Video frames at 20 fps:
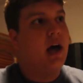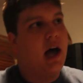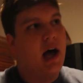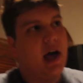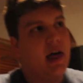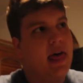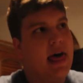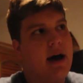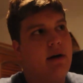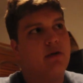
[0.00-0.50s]

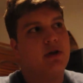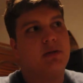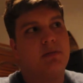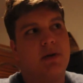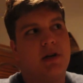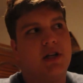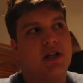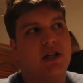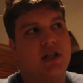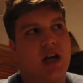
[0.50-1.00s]
And that was
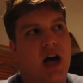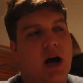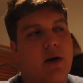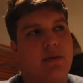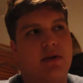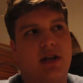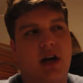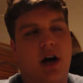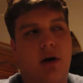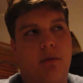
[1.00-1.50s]
because I
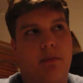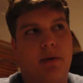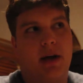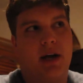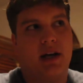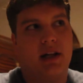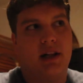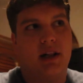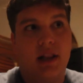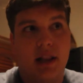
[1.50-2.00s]
was
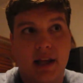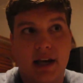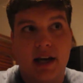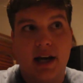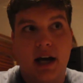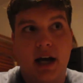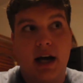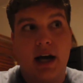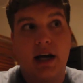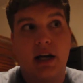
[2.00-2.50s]
helping
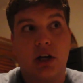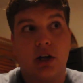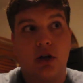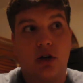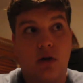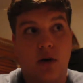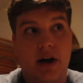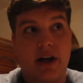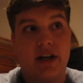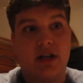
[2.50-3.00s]
Leah and
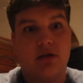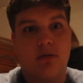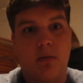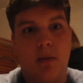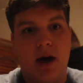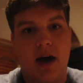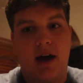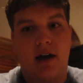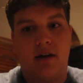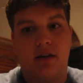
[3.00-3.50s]
Grace
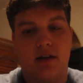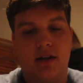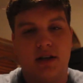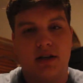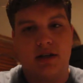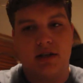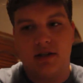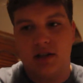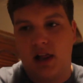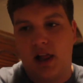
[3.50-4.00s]
make
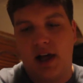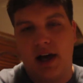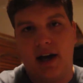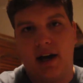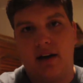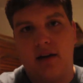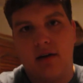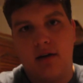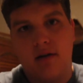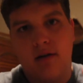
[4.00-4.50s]
these, like,